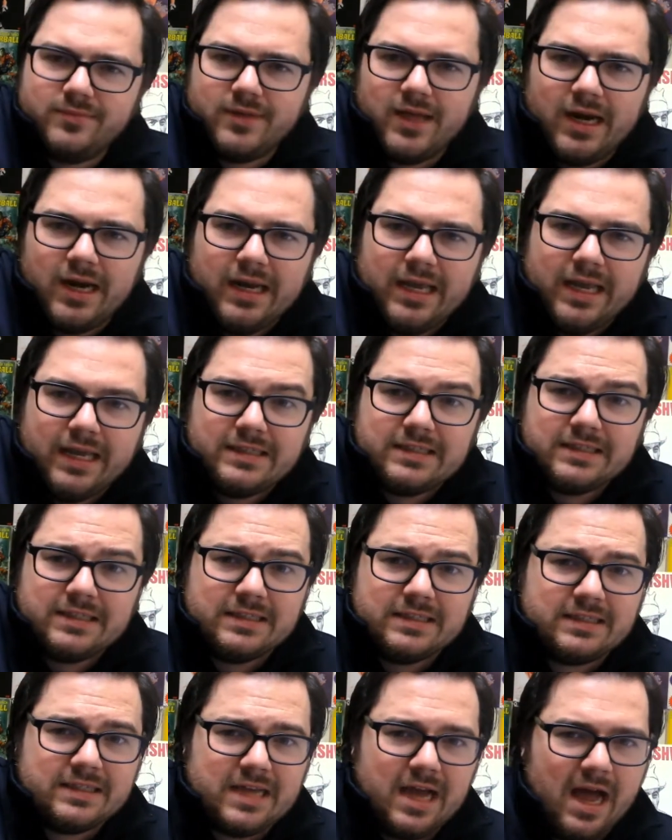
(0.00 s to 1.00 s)
And he gets
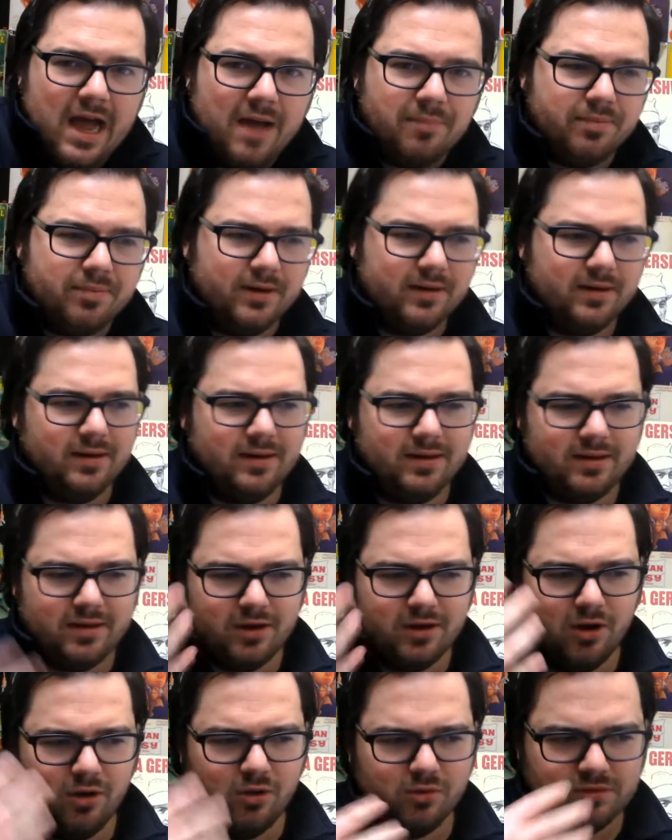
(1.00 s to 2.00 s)
this top, and it
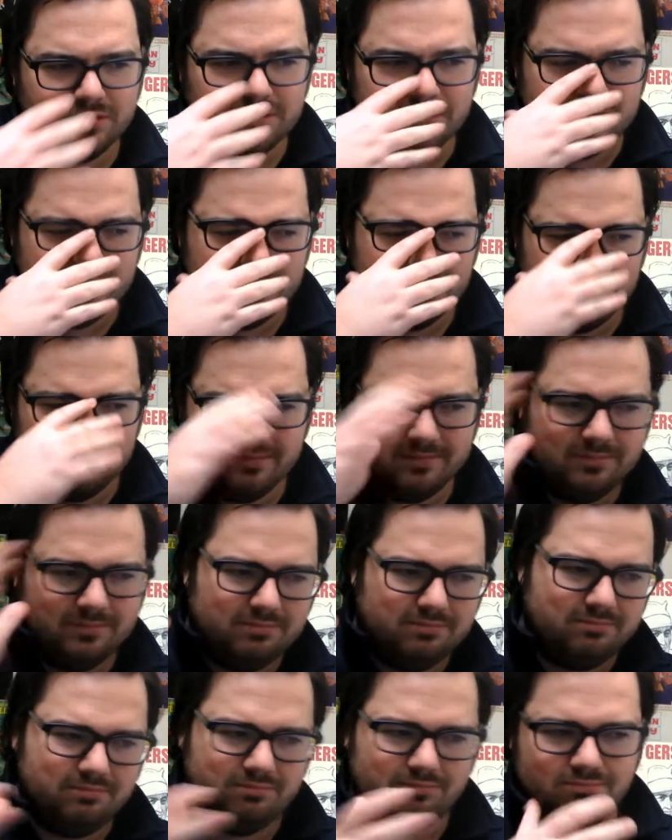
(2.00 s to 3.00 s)
goes, at
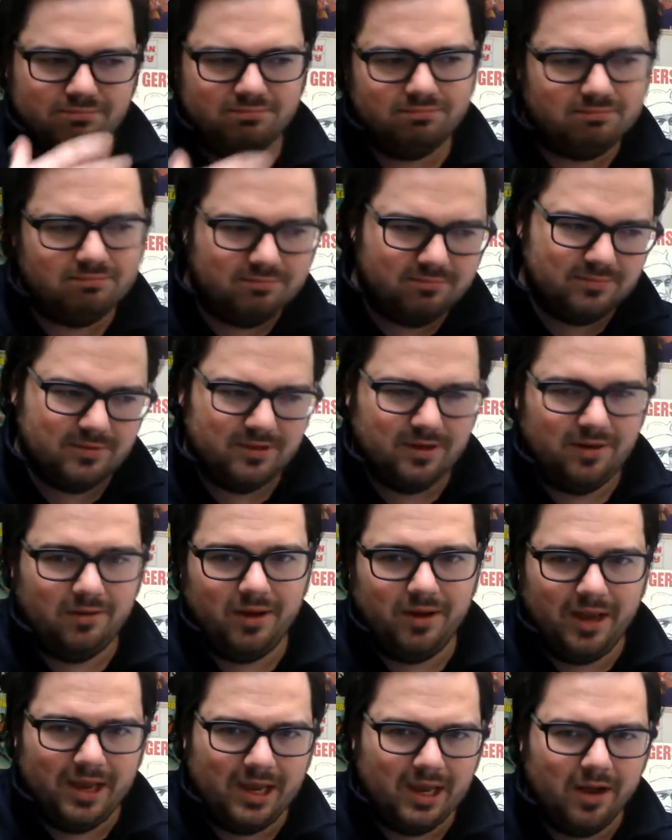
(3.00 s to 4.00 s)

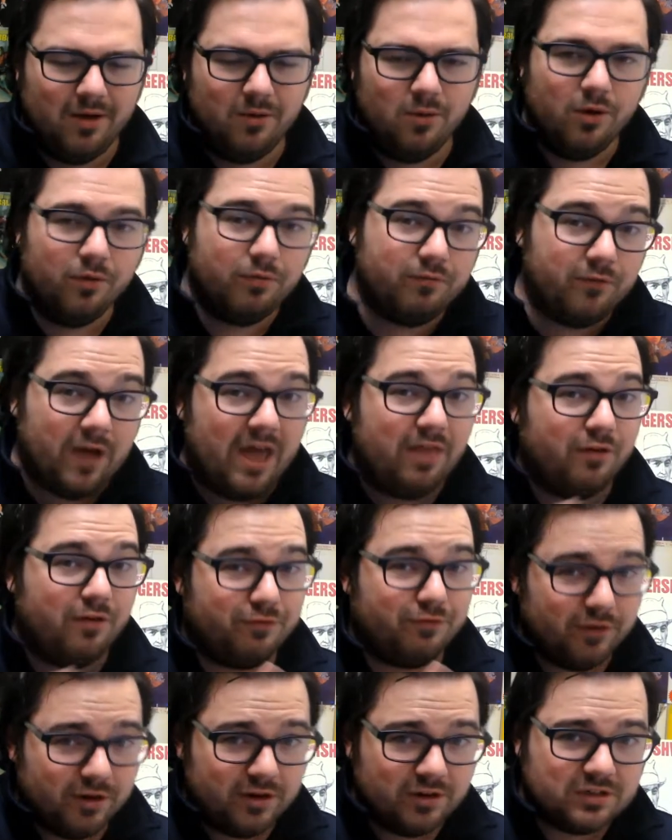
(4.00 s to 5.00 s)
the
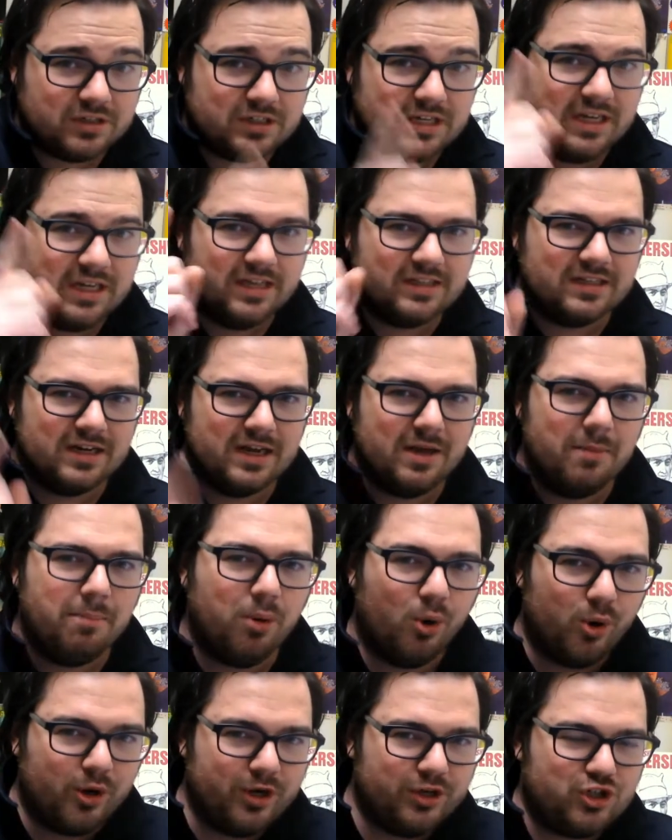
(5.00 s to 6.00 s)
first, he gets an
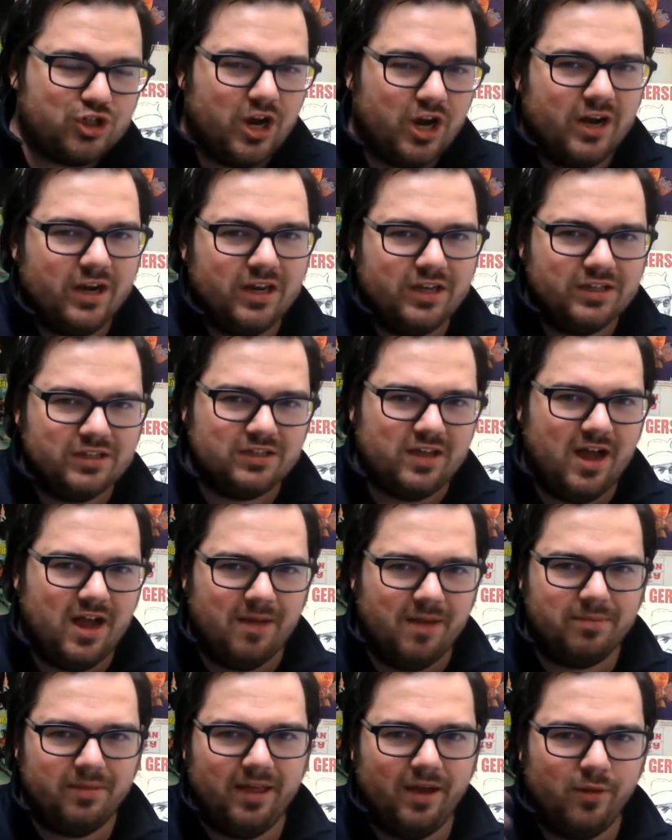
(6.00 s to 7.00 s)
imported Chinese
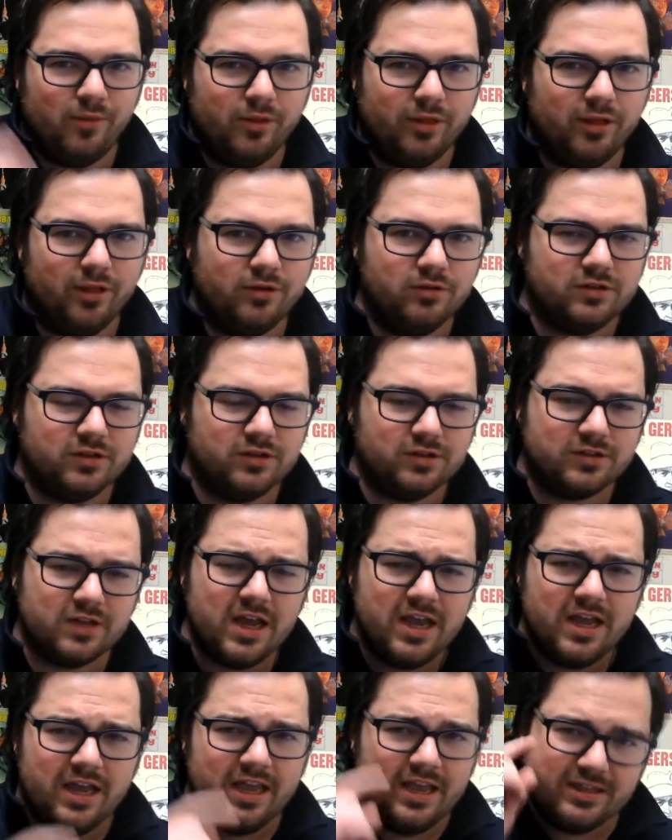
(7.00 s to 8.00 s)
top, and that one loses.
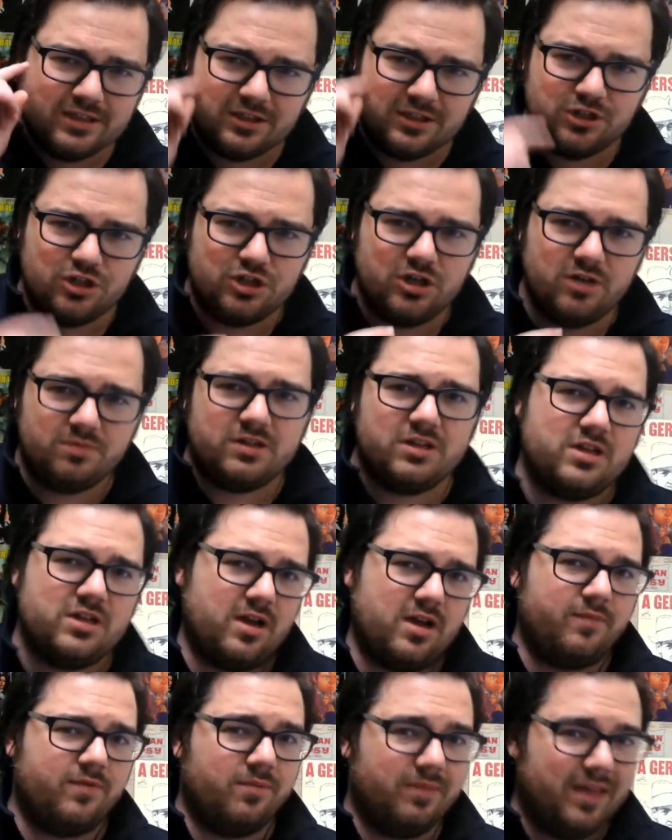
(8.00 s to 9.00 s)
He gets the gypsy
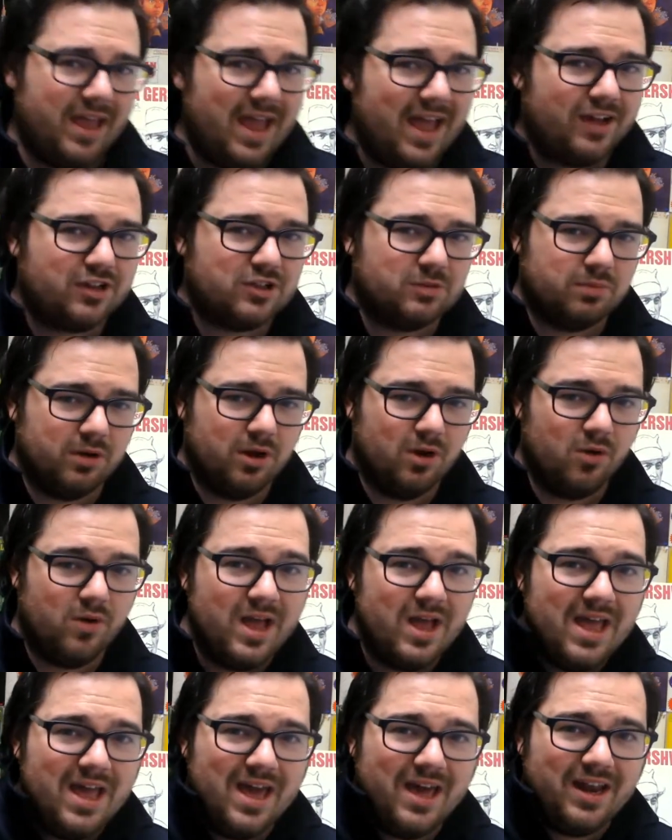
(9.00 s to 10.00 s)
top from the expo,
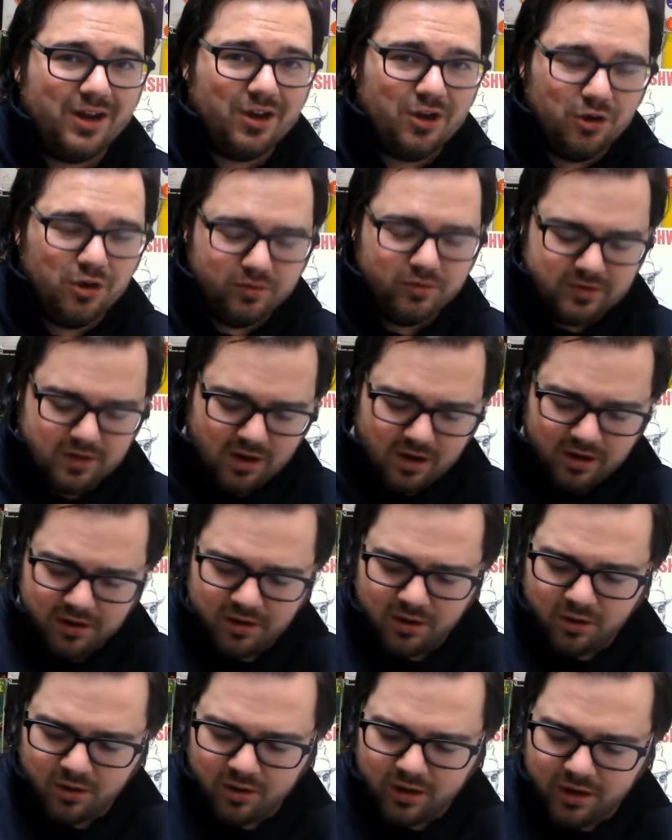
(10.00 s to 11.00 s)
and it goes
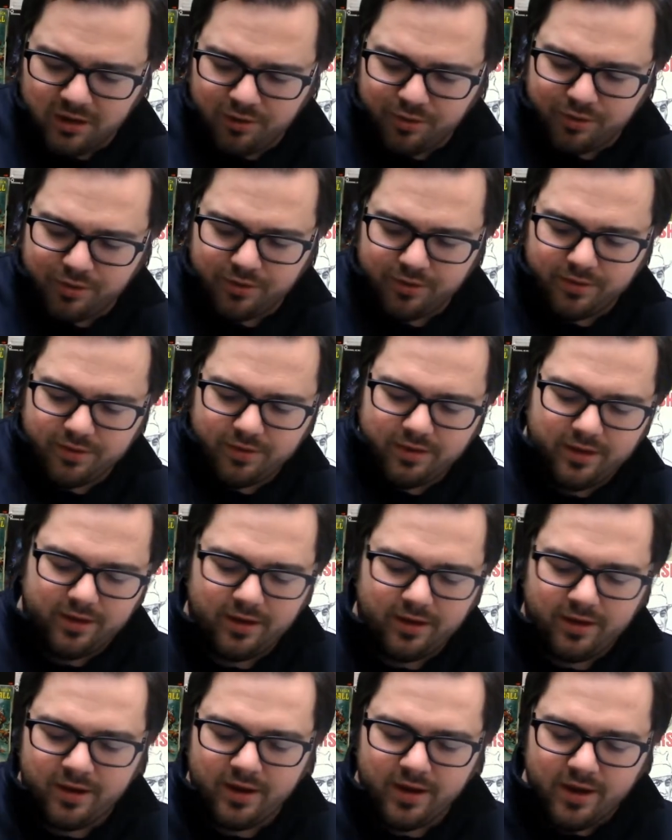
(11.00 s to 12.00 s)
underneath
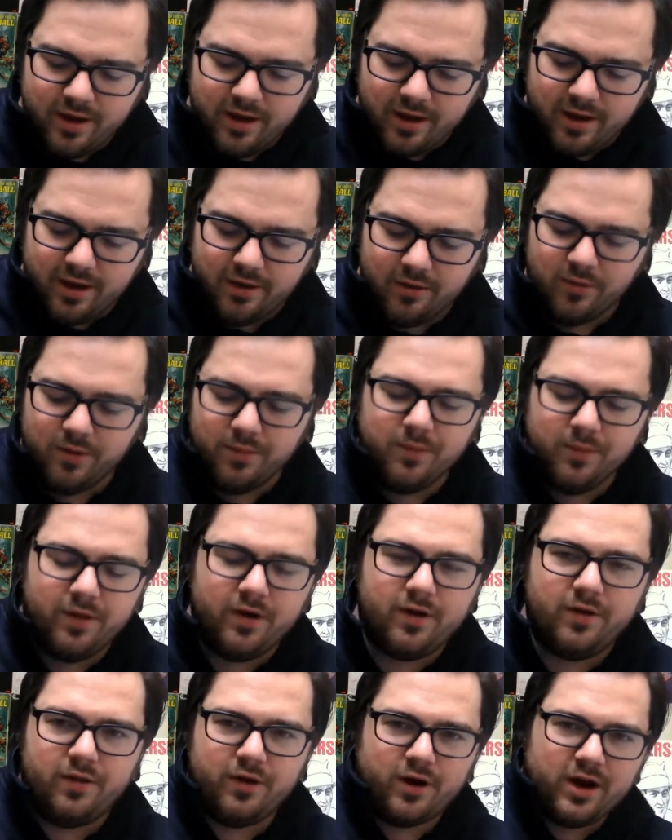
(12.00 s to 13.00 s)
the, when
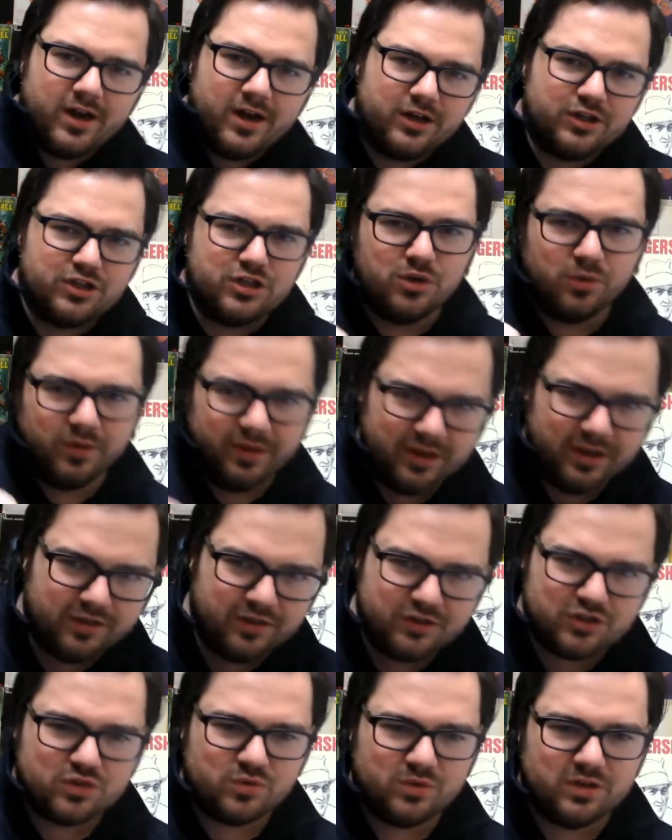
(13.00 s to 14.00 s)
they're kind of dueling in
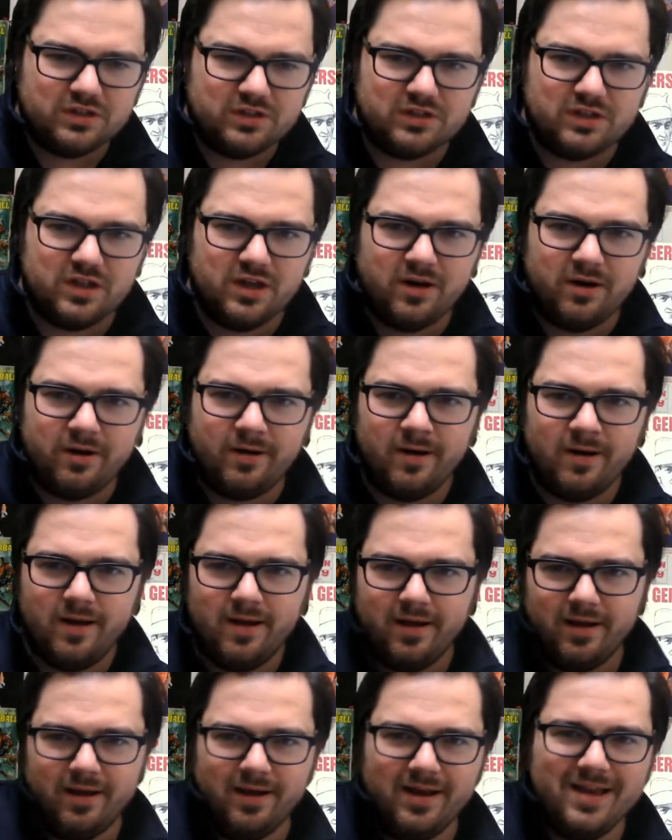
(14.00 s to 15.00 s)
the streets there,
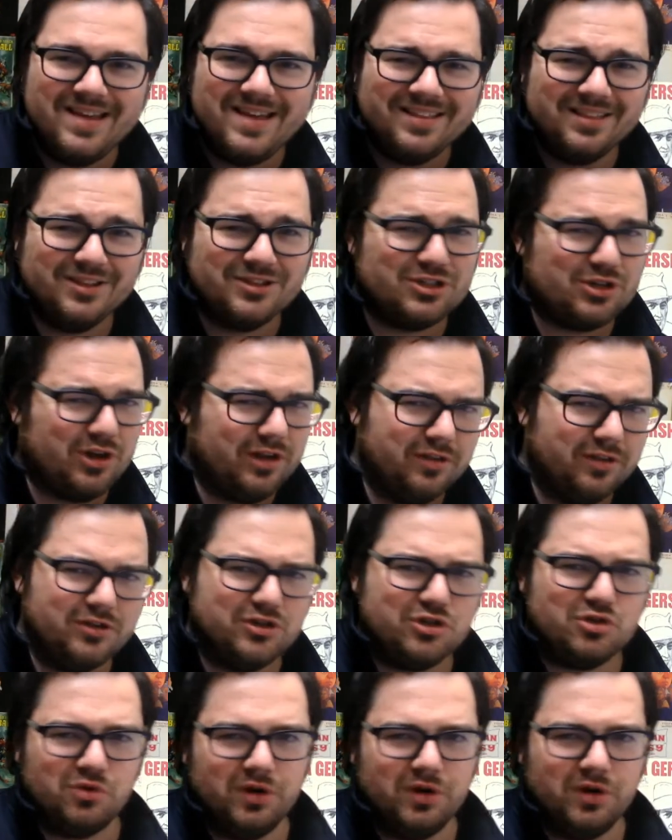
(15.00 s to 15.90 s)
outside of